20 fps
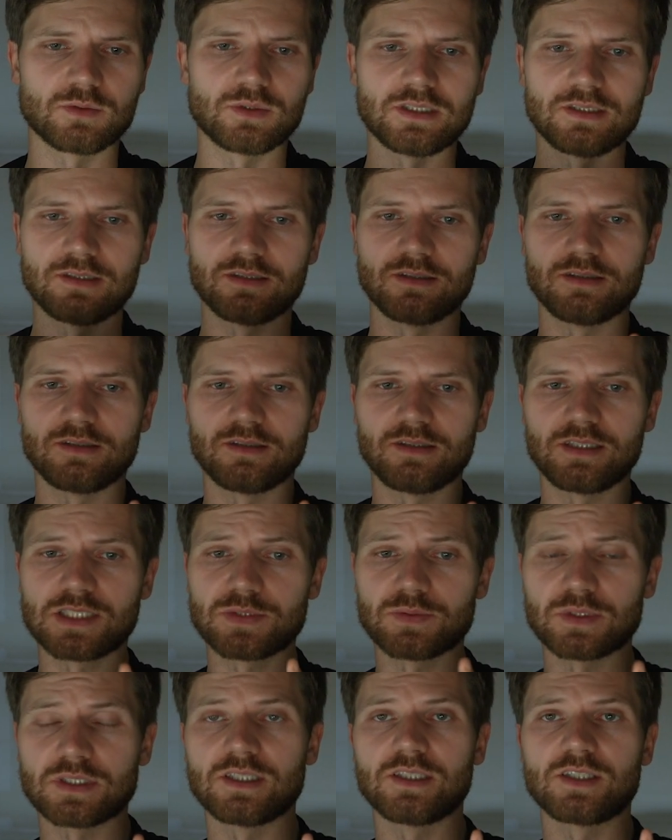Well,
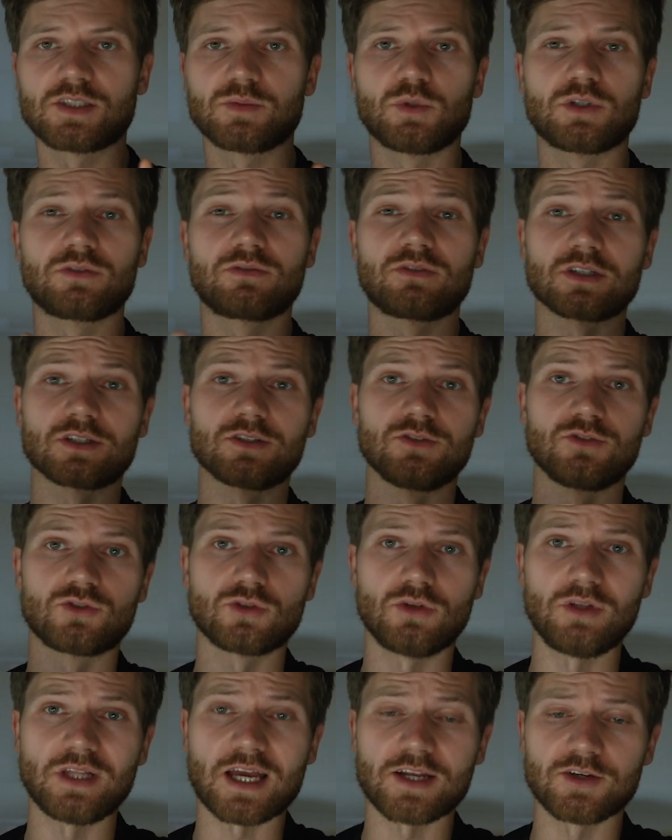this one is more of a
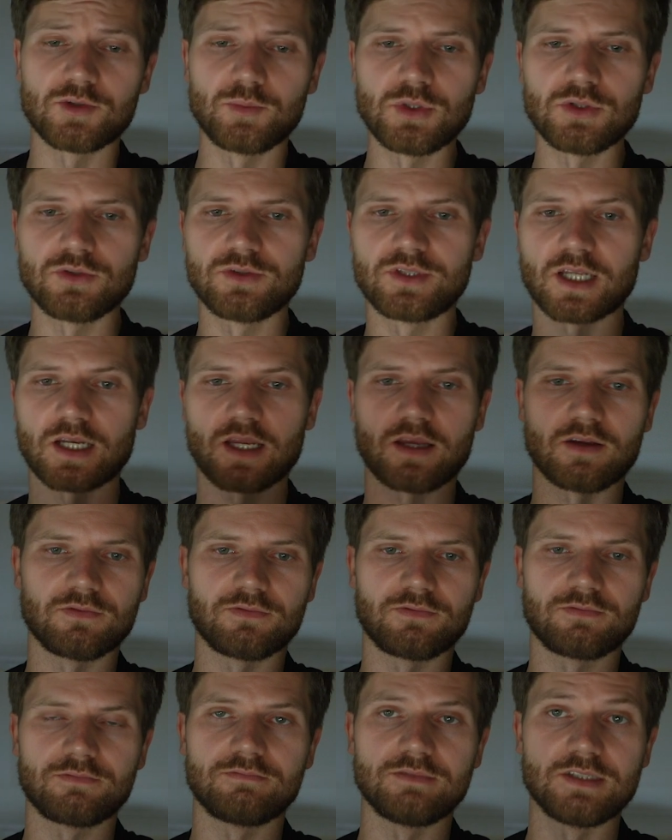control attribute that
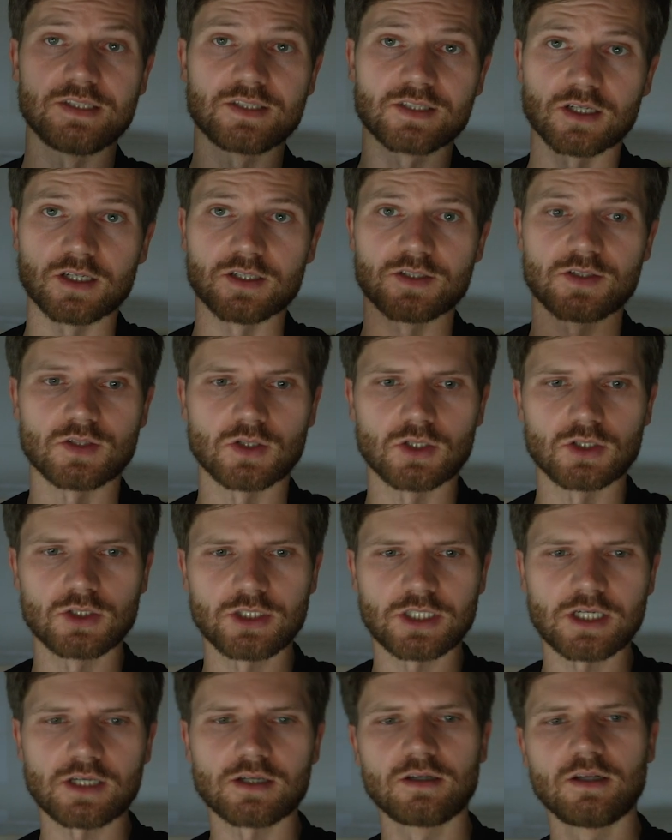I've discussed
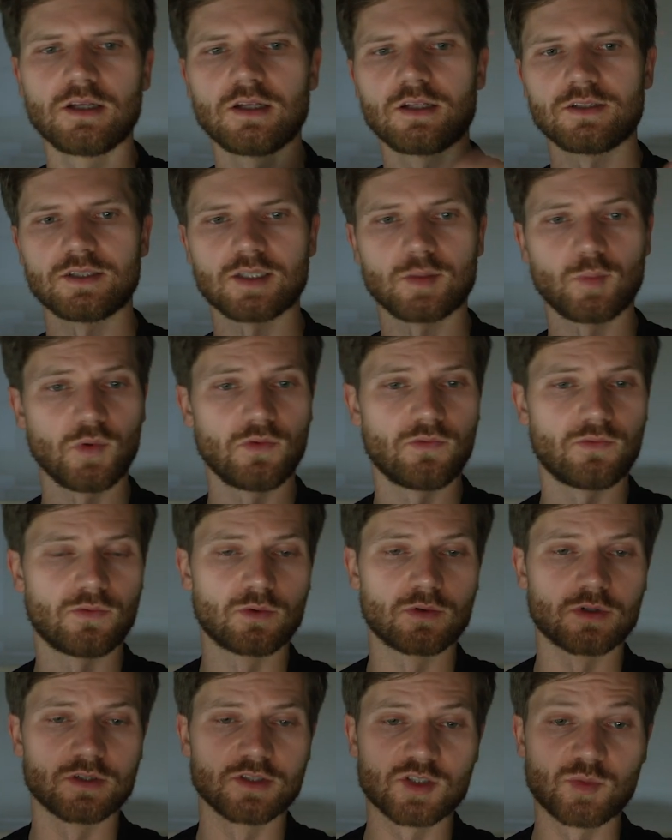earlier. Number
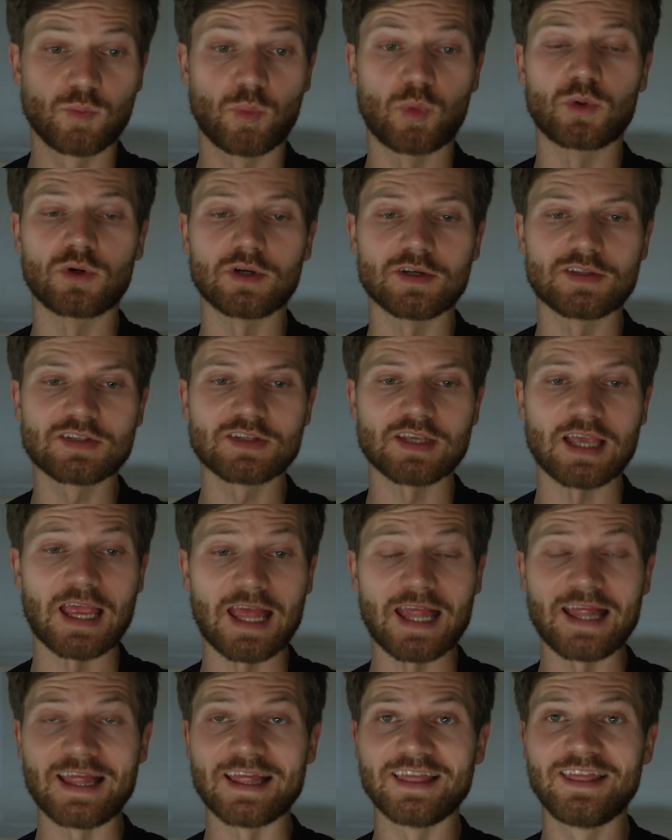4, sports,
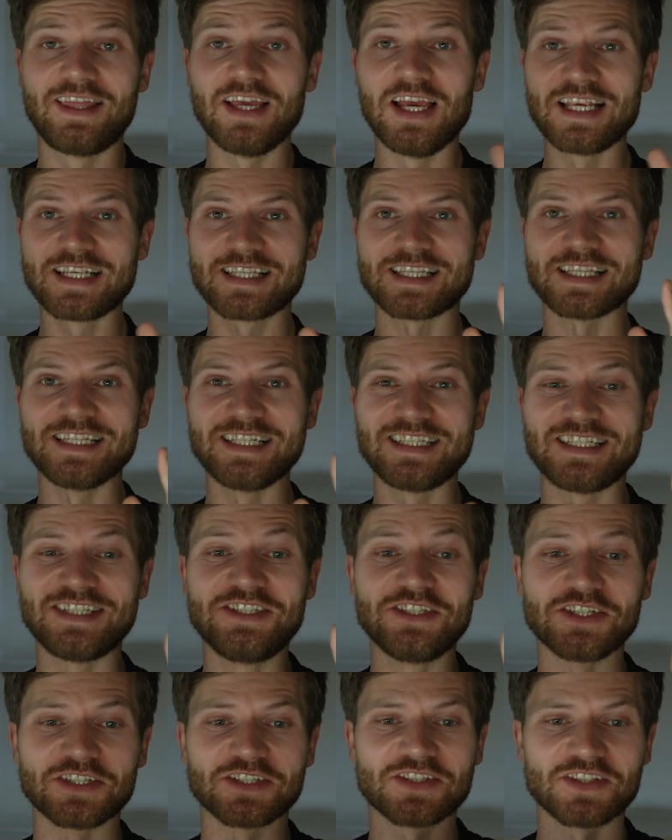and this is
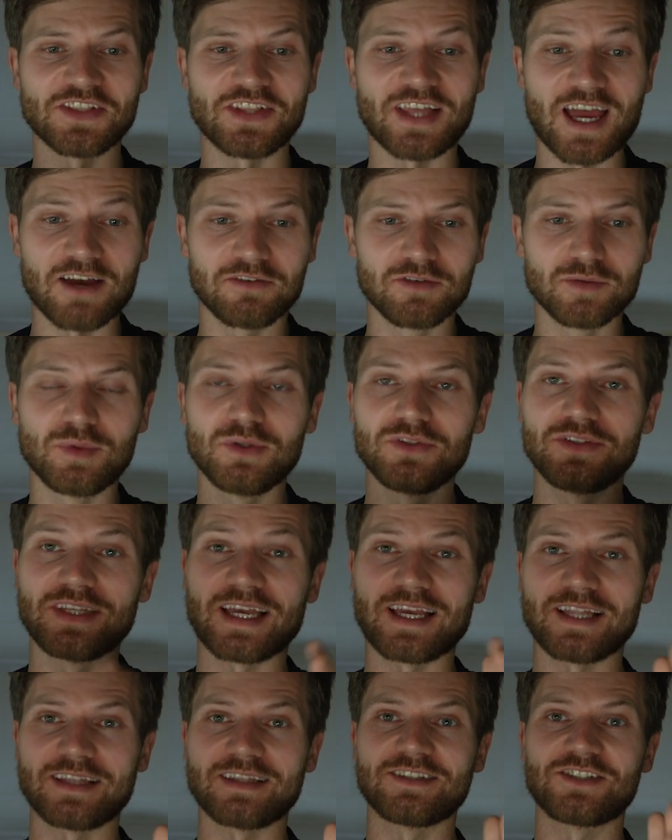just laughable
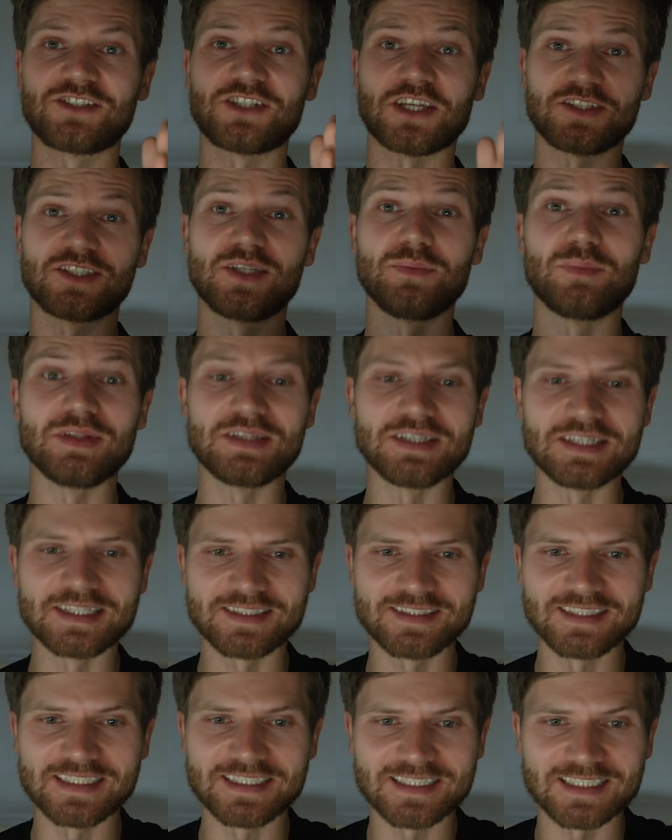that Chat GPT
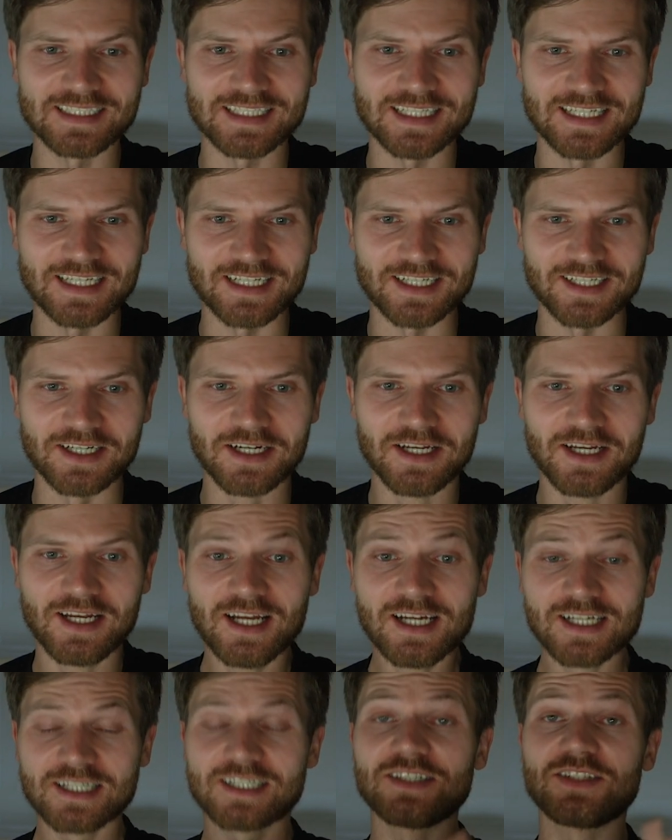is listening here.
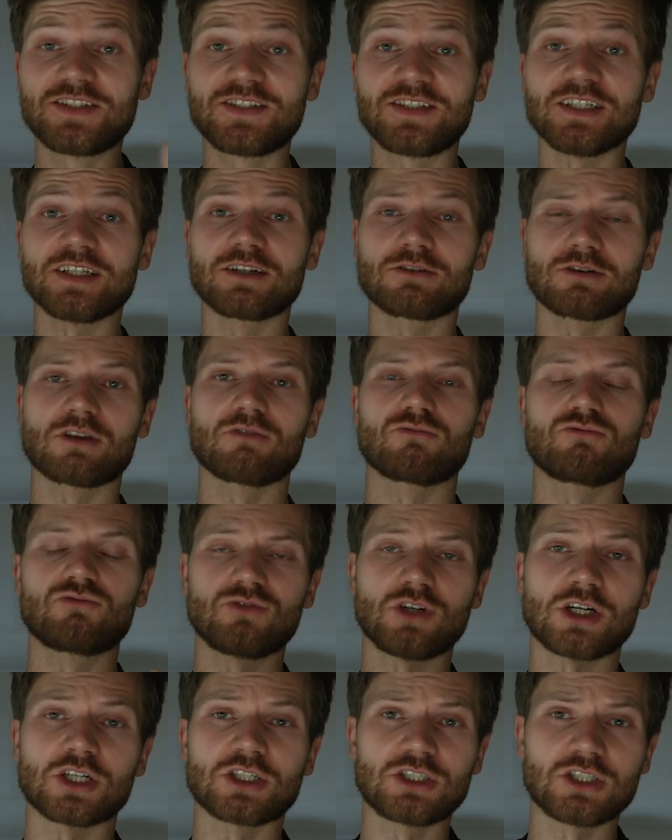Considering
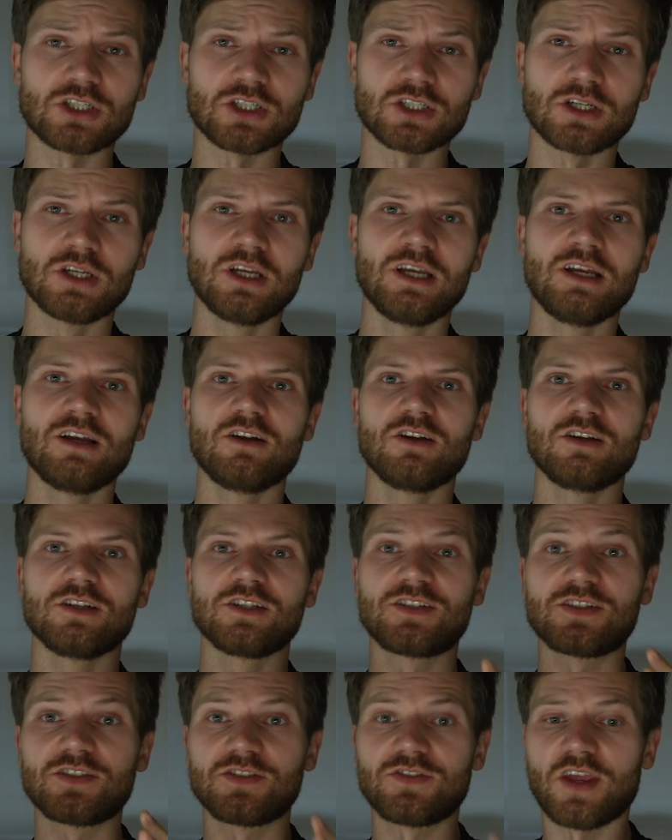Russia
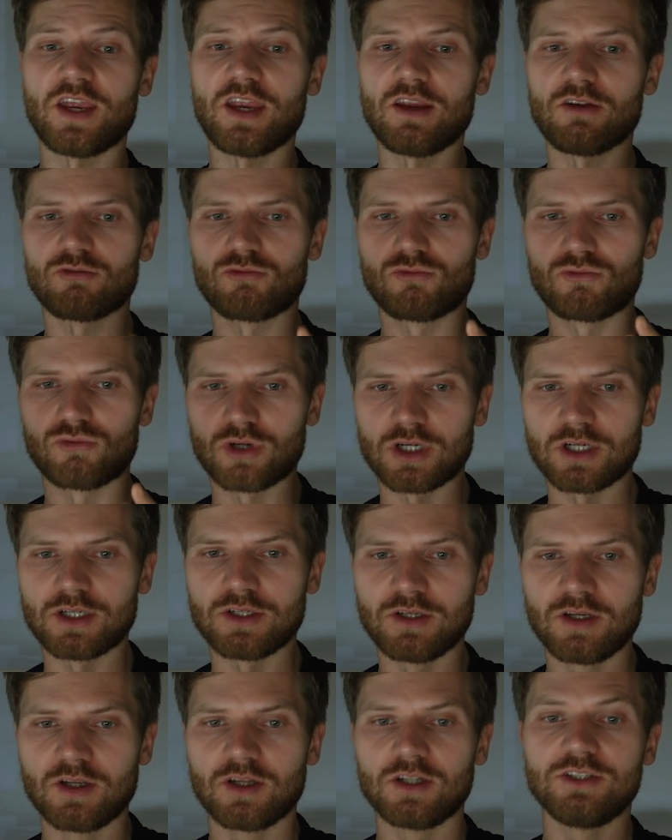
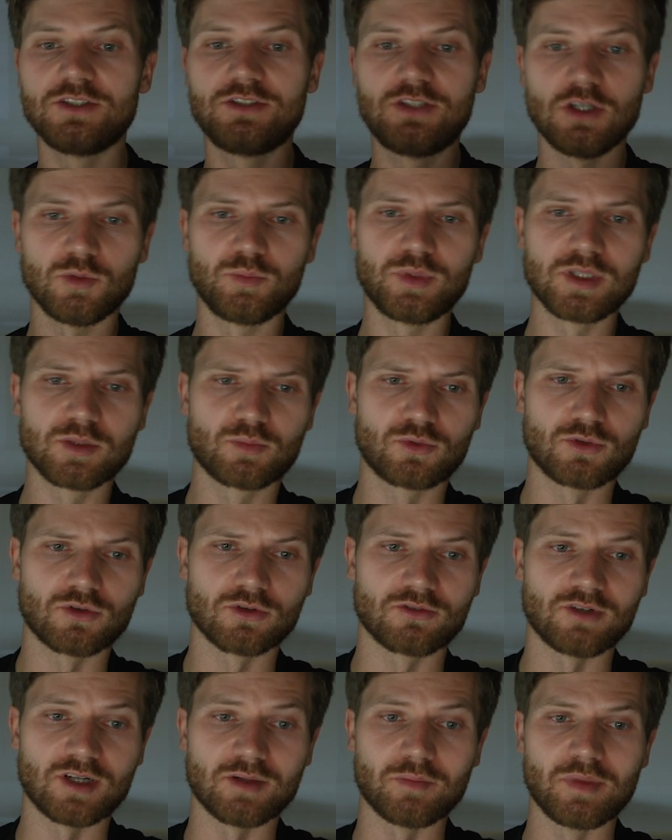state-run doping
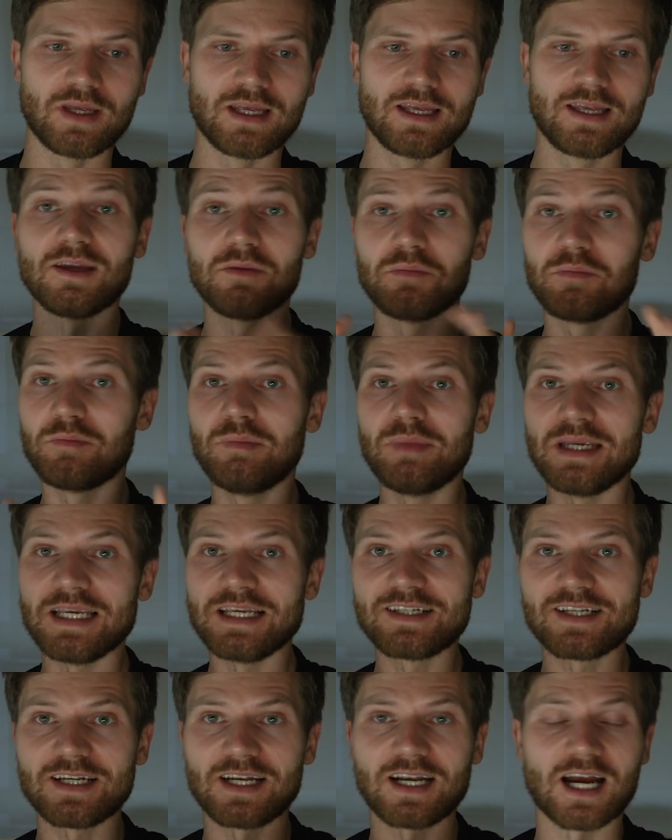program,
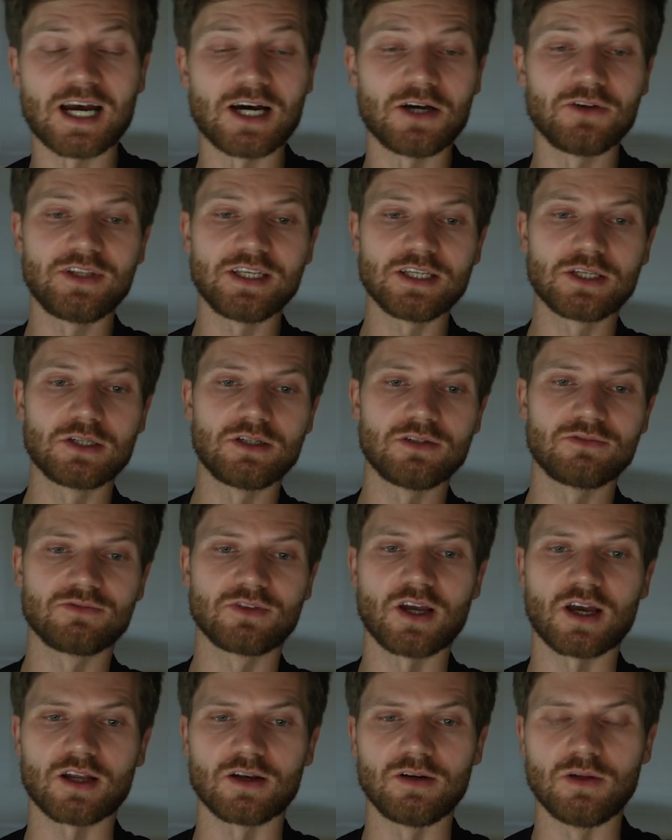amazing how they could have
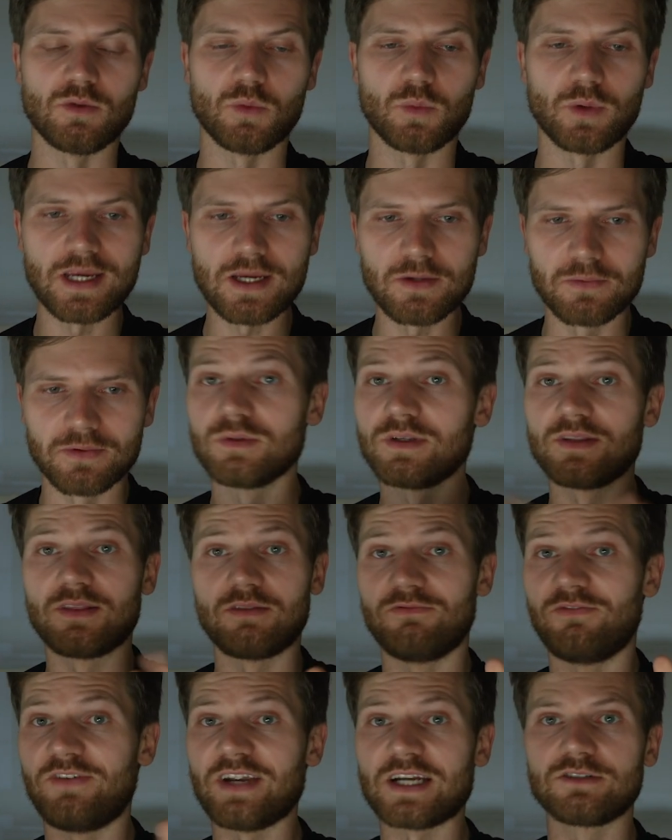gotten away with
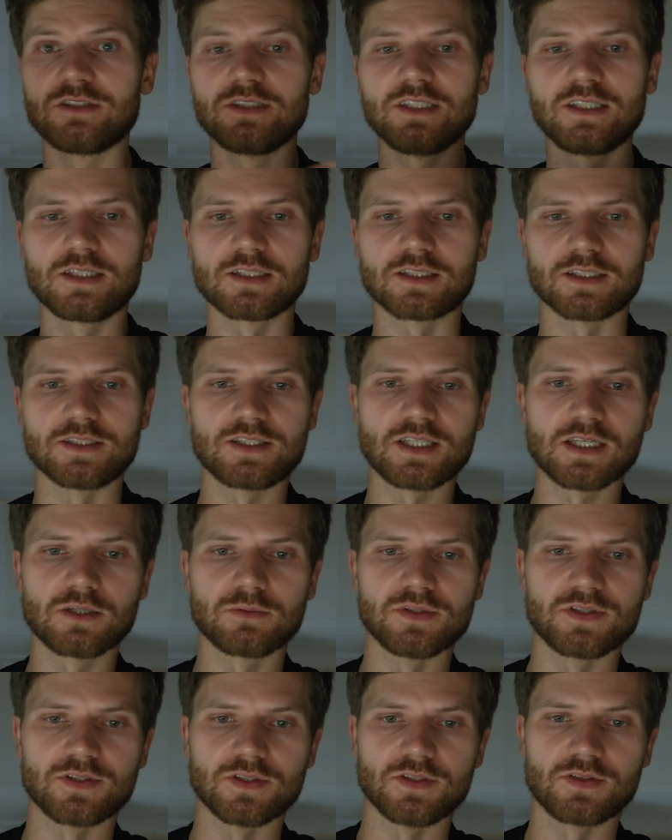very little
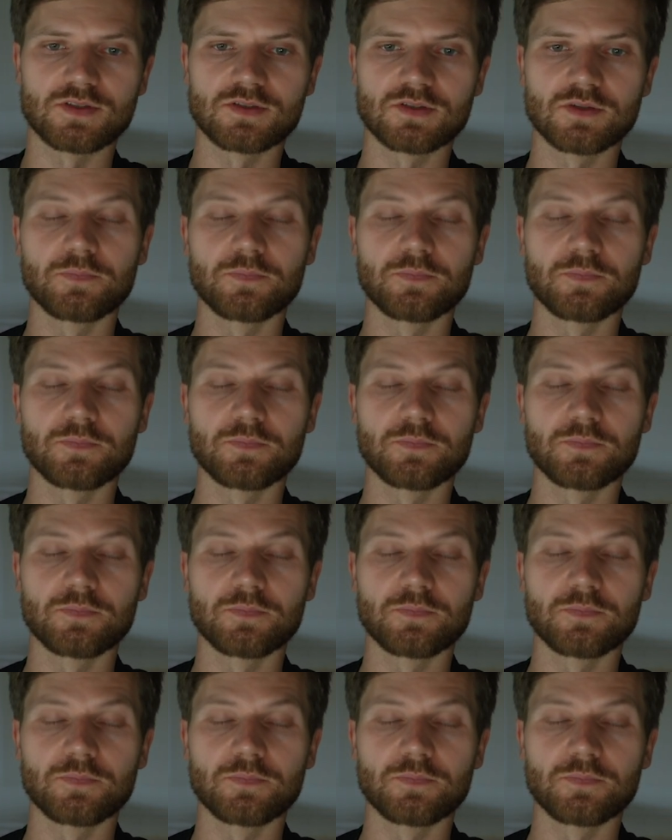consequences.